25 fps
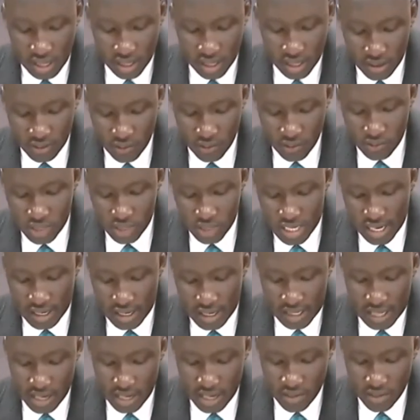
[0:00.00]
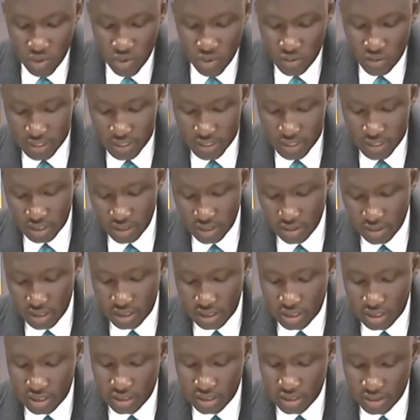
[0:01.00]
We are now moving to
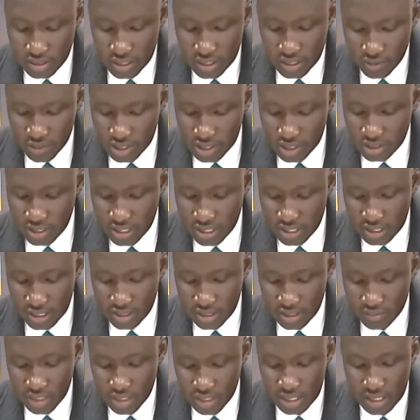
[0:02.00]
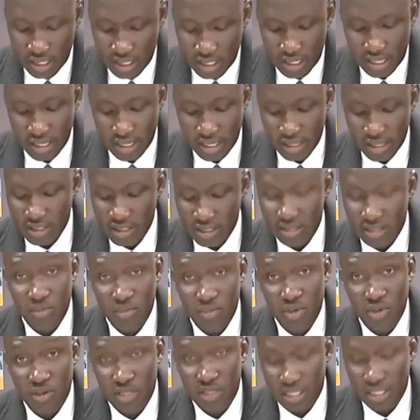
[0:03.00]
introduce the Queensland Community Alliance in
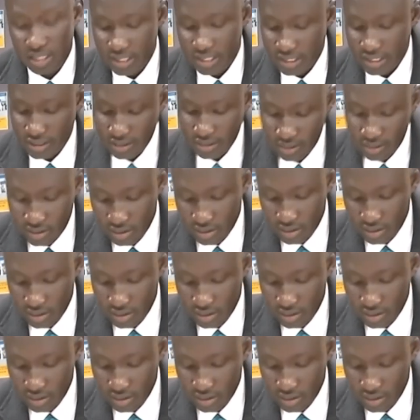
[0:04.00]
more detail,